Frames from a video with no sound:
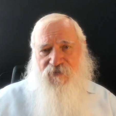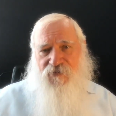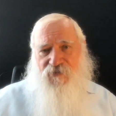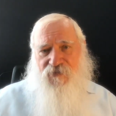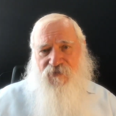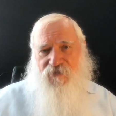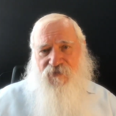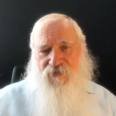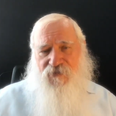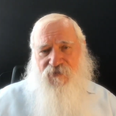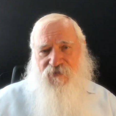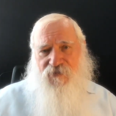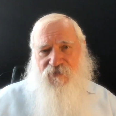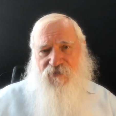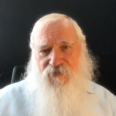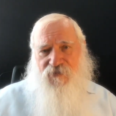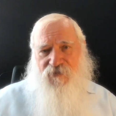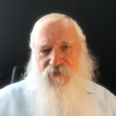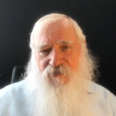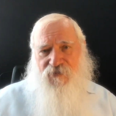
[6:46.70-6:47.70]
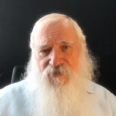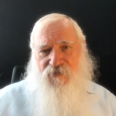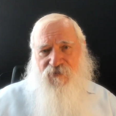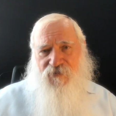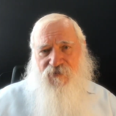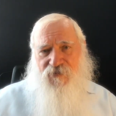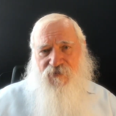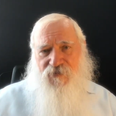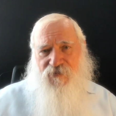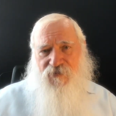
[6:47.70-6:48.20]

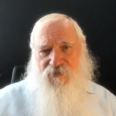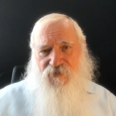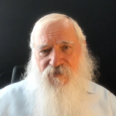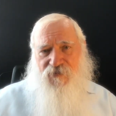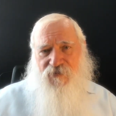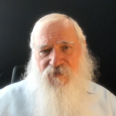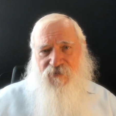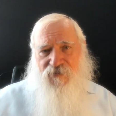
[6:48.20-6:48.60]
[no speech]